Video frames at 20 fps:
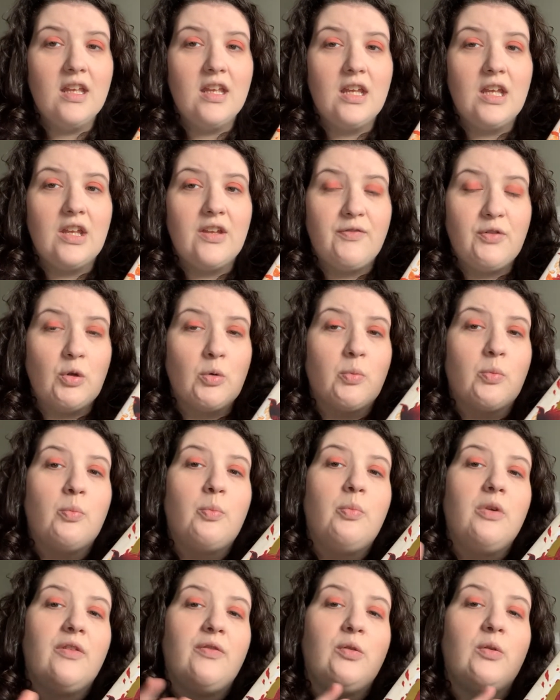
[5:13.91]
if you
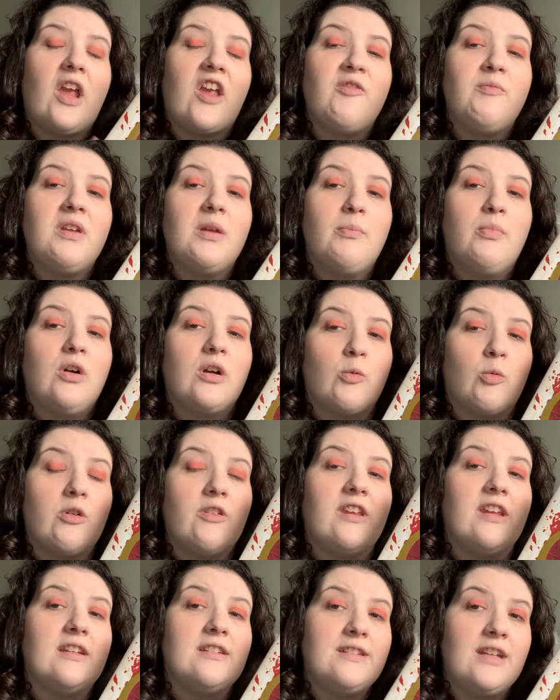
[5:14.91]
gave me a book where
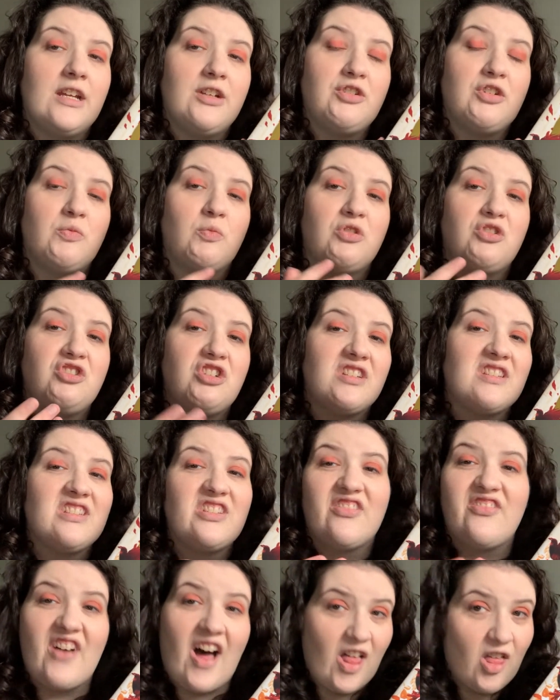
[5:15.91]
the intention was just to
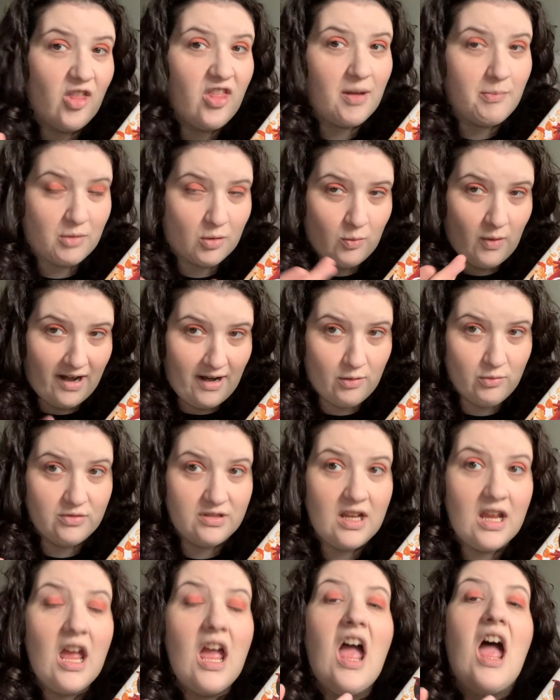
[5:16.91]
follow them around,
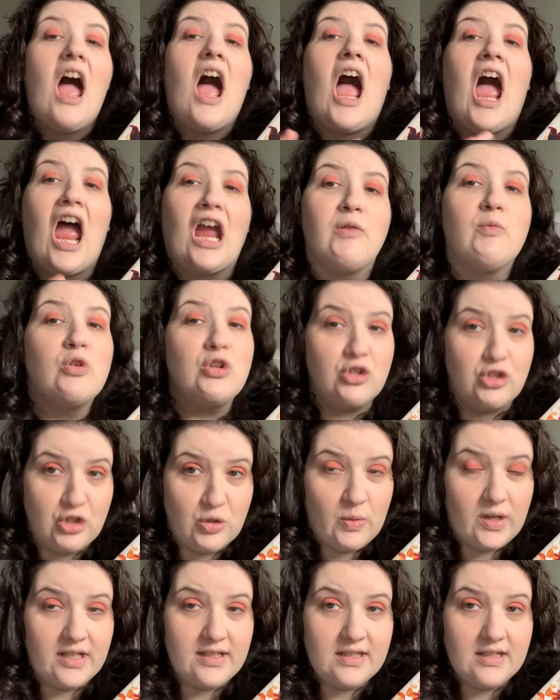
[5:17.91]
I would do
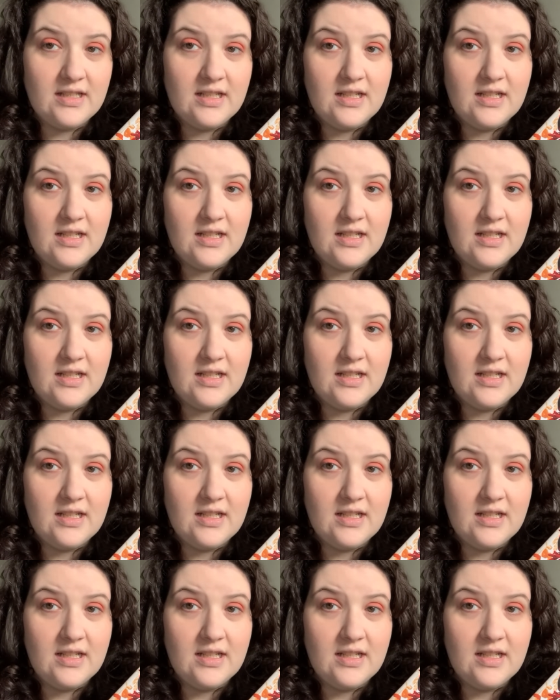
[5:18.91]
it.